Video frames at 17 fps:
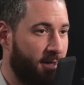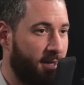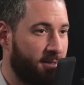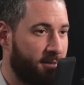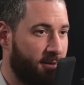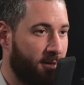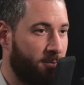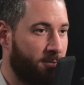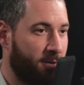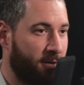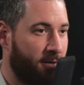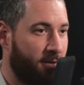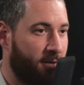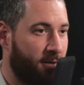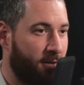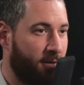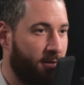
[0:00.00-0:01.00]
Like a sunglass company.
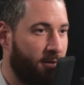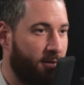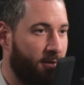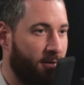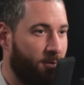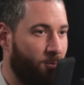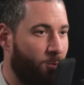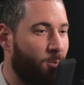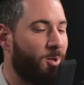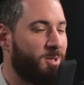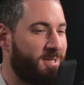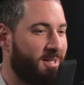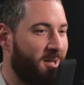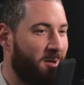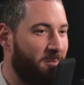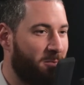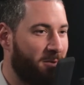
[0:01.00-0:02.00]
Yeah. yeah. What's
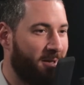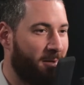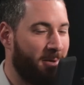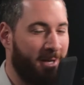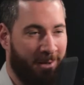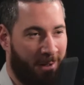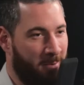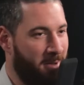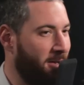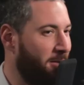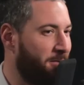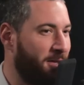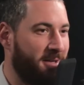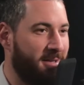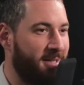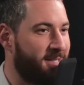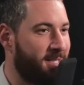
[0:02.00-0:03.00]
the company? I mean, I mean, if
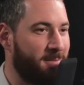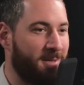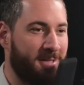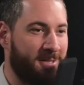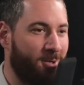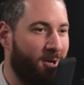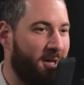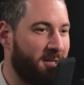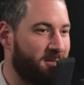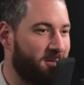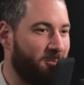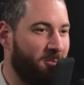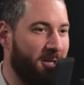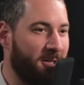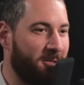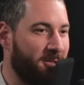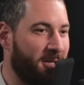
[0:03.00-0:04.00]
they did something so
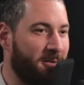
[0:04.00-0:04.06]
awesome, we need to